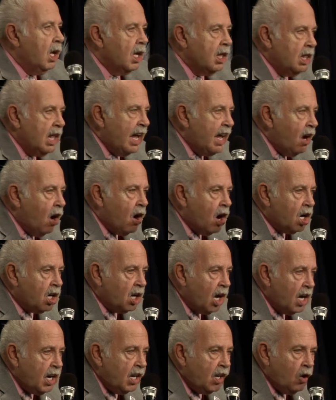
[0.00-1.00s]
They are
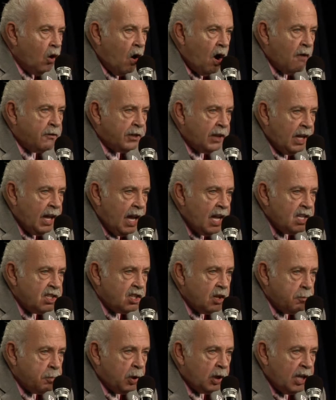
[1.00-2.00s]
cutting off the heads
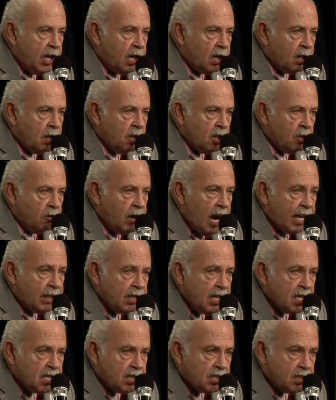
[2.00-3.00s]
of political
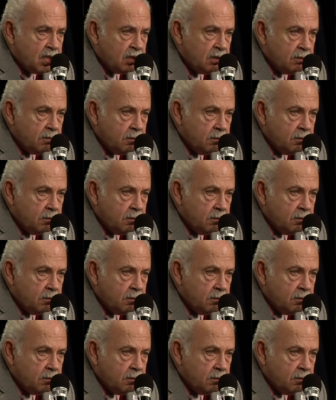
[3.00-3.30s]
correctness.